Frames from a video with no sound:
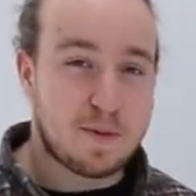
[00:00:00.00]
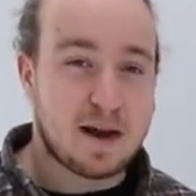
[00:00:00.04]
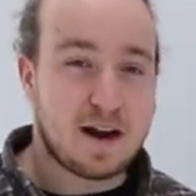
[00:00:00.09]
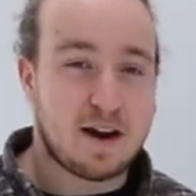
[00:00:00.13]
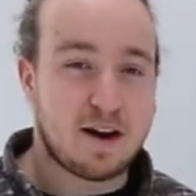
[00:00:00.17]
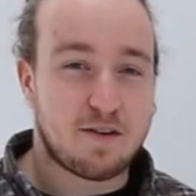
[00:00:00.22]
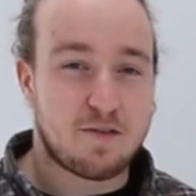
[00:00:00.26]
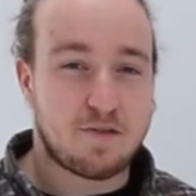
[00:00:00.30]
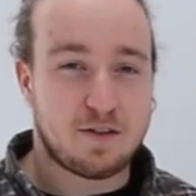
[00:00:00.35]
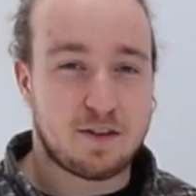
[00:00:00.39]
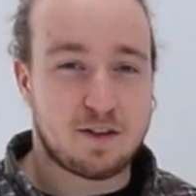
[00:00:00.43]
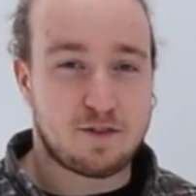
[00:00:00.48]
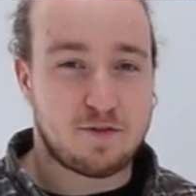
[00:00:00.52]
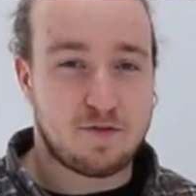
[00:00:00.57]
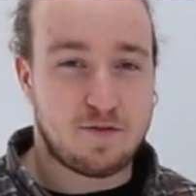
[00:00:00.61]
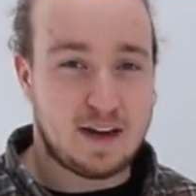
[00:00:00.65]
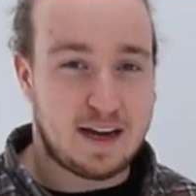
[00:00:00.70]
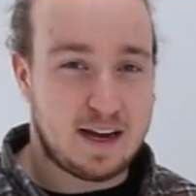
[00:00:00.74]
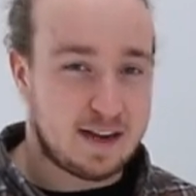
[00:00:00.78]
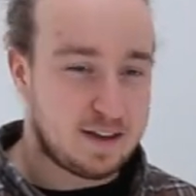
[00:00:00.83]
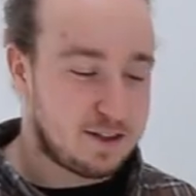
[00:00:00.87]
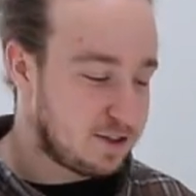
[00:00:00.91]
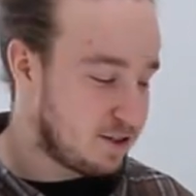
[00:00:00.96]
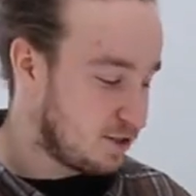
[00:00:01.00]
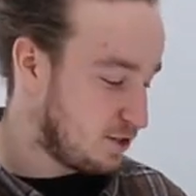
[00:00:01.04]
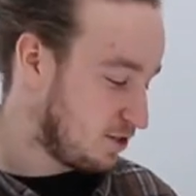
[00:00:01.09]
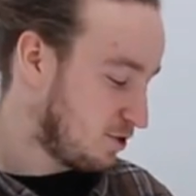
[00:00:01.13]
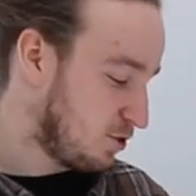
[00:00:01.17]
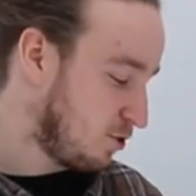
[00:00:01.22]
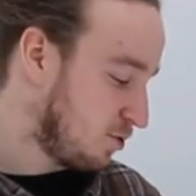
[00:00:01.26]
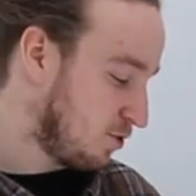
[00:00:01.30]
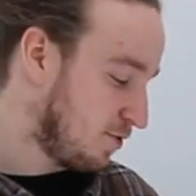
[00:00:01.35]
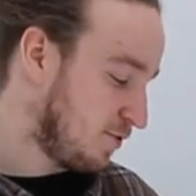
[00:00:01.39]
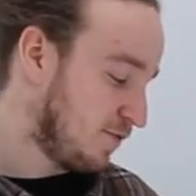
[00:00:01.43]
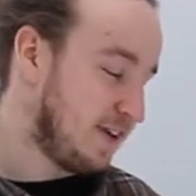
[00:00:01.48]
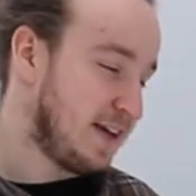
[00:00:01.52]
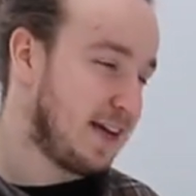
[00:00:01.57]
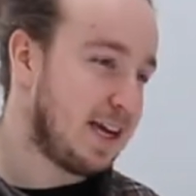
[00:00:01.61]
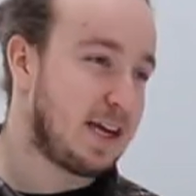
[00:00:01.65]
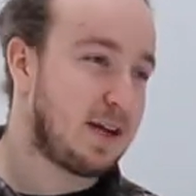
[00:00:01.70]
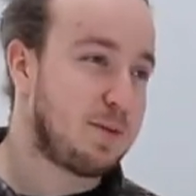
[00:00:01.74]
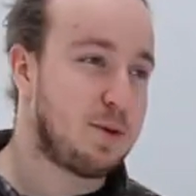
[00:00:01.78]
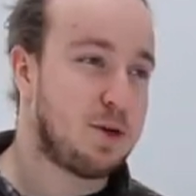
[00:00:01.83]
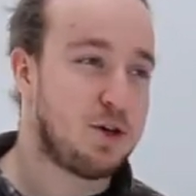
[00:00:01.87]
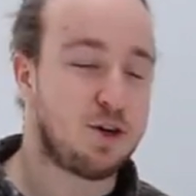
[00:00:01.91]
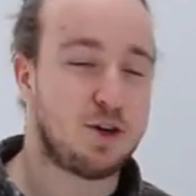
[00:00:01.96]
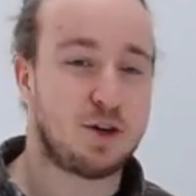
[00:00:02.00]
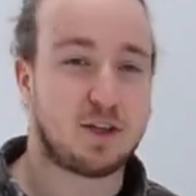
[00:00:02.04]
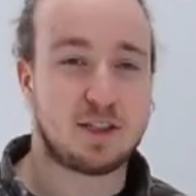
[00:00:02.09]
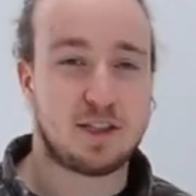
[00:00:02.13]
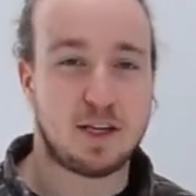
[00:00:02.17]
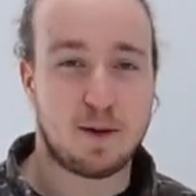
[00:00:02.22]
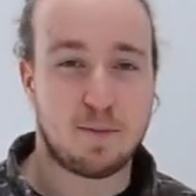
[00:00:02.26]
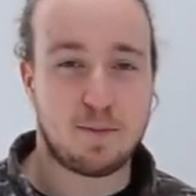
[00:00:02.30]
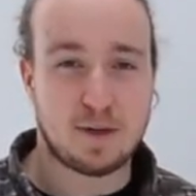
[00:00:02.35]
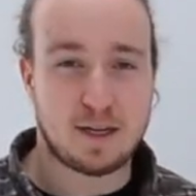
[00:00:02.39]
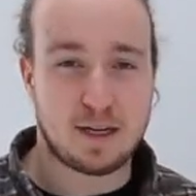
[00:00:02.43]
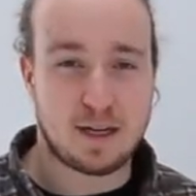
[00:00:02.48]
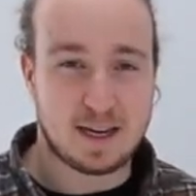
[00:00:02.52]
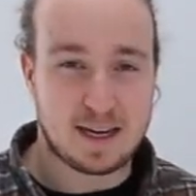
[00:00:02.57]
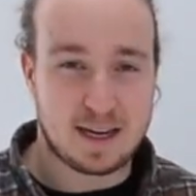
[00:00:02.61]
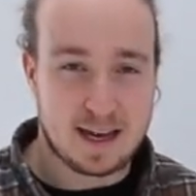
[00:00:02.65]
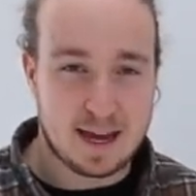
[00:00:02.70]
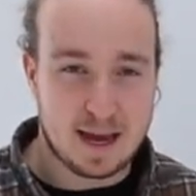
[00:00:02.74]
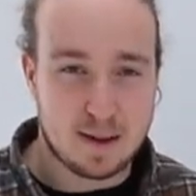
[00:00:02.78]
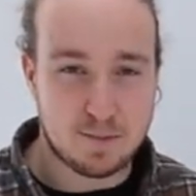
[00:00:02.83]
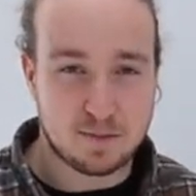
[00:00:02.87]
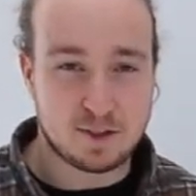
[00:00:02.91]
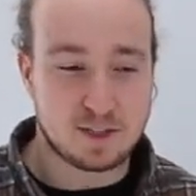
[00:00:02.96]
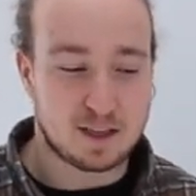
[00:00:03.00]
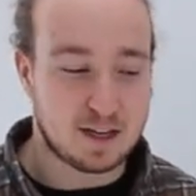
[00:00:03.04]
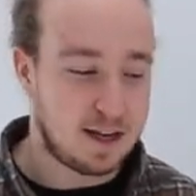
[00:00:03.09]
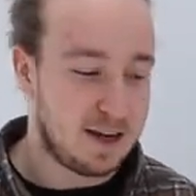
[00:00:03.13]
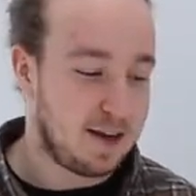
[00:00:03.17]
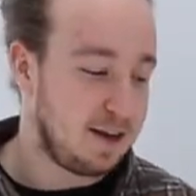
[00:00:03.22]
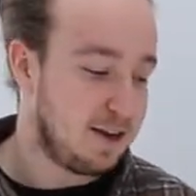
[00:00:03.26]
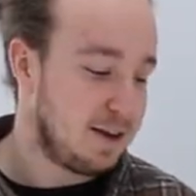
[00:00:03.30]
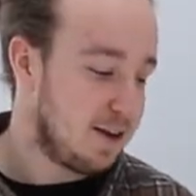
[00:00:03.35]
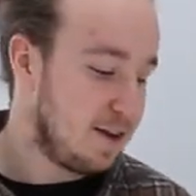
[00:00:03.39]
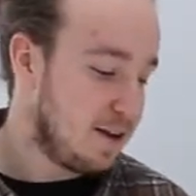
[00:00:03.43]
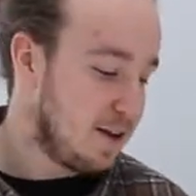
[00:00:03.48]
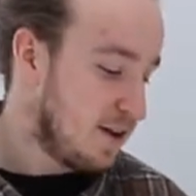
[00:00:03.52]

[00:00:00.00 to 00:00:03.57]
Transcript: power for this van, so this whole van can be hooked up at any campsite